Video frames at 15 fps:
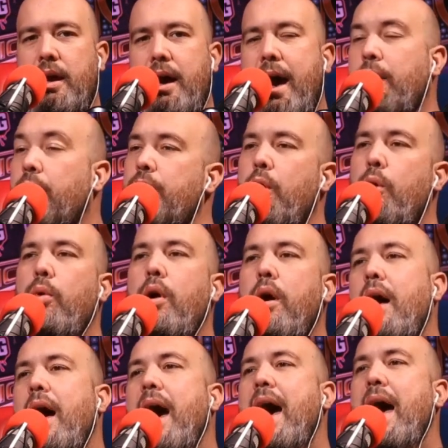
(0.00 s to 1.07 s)
I
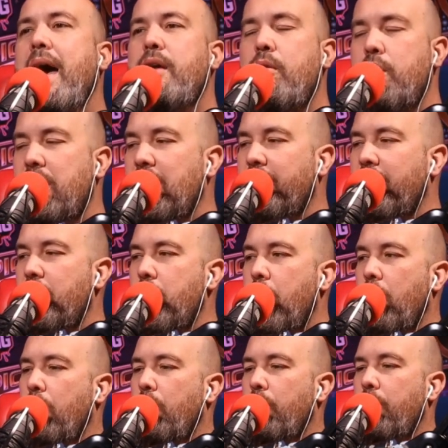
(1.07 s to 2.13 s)
don't even
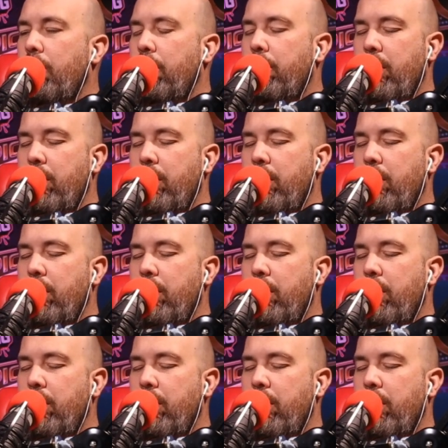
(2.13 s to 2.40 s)
know.